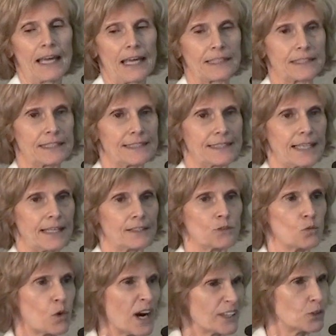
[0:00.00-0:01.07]
And he
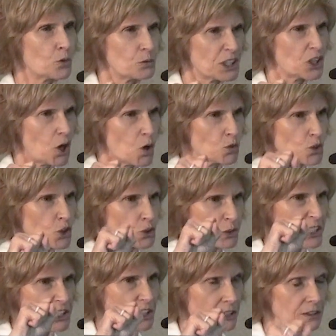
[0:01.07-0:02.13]
said, why don't we go
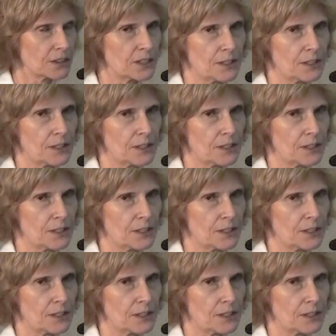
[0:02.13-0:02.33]
nutrition?